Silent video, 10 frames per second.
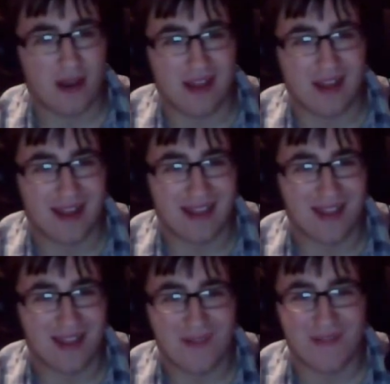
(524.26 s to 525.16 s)
I
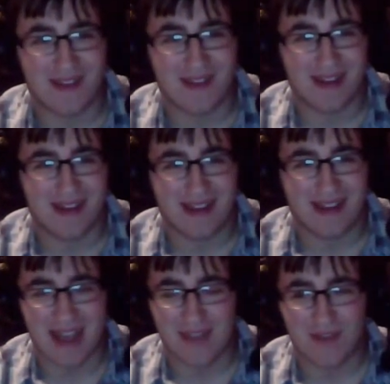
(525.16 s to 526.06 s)
love
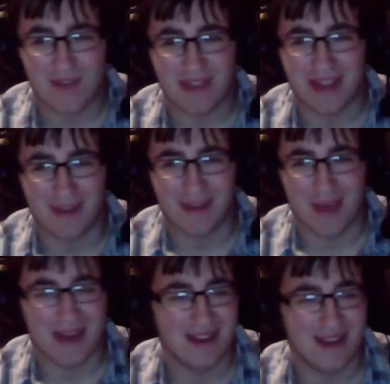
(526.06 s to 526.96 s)
everything,
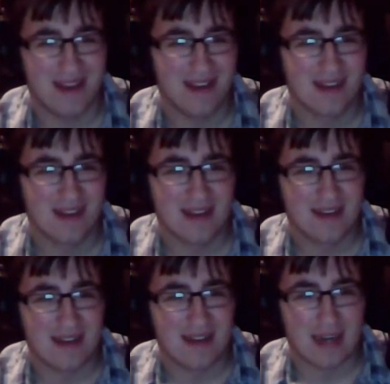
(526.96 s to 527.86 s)
man.
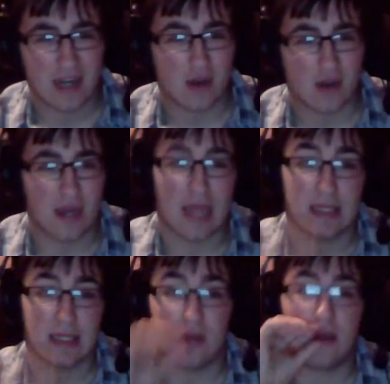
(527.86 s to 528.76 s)
And I know I, I
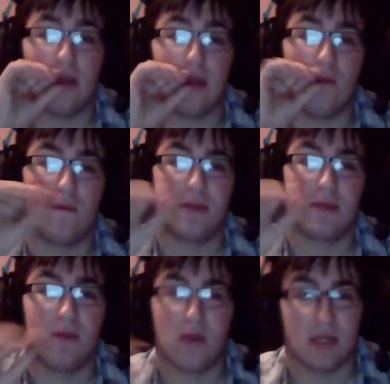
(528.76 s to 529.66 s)
sound like I'm
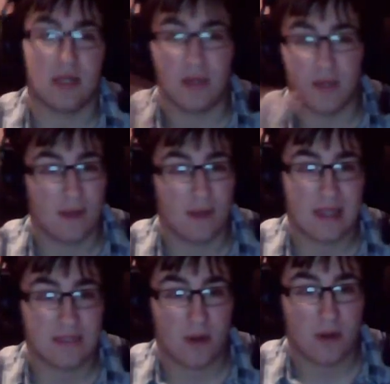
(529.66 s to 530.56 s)
smoking something. I'm not
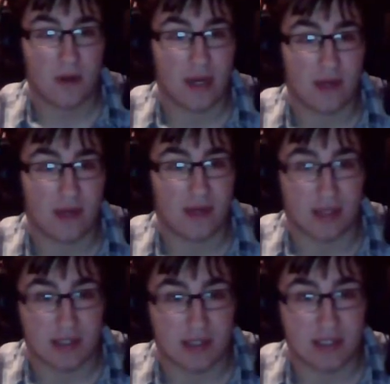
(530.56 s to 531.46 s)
smoking anything.
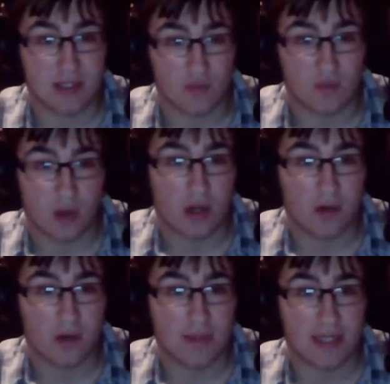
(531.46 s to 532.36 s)
This is
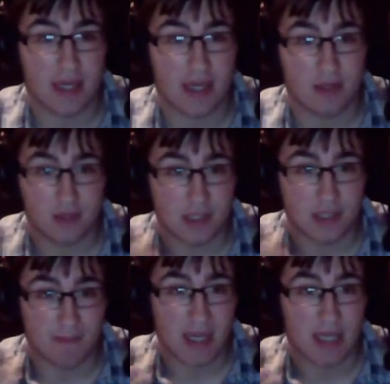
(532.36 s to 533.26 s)
100% just
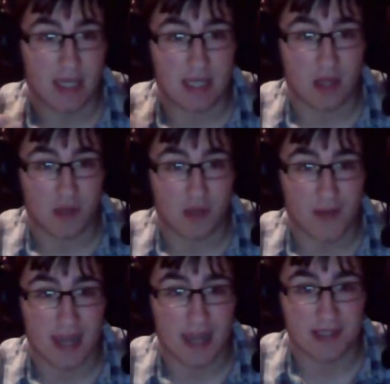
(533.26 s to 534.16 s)
me telling you
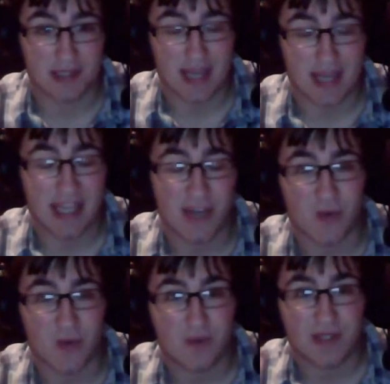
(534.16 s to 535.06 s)
guys thank
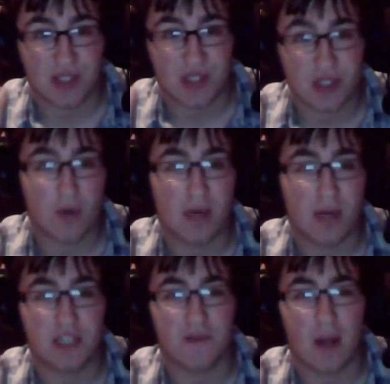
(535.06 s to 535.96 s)
you so
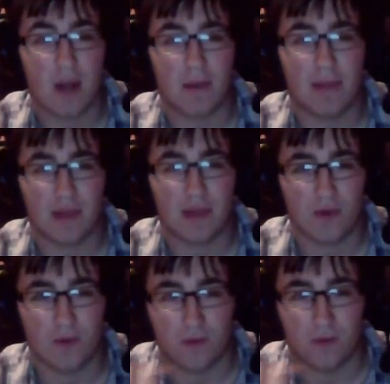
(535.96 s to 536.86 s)
much for helping me
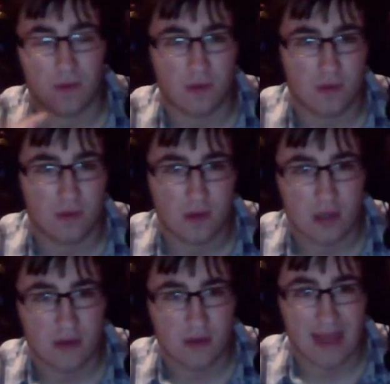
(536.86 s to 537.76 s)
through
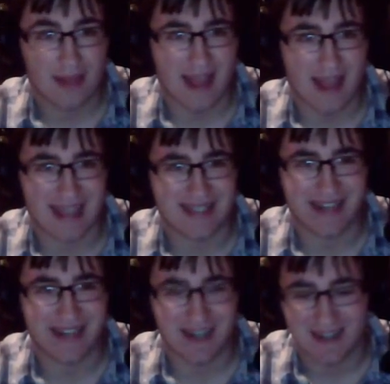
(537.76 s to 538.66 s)
that last
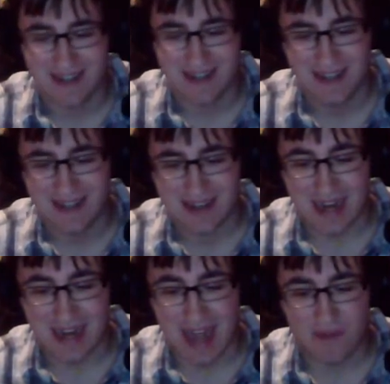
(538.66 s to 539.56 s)
year
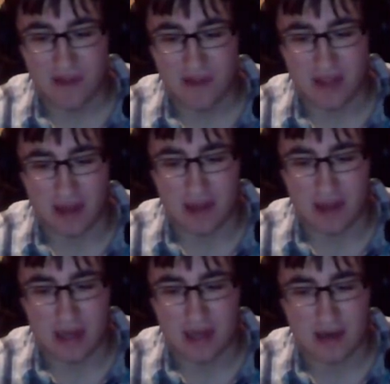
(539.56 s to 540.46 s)
and everything.
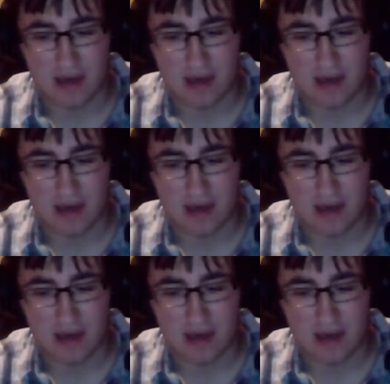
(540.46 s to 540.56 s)
It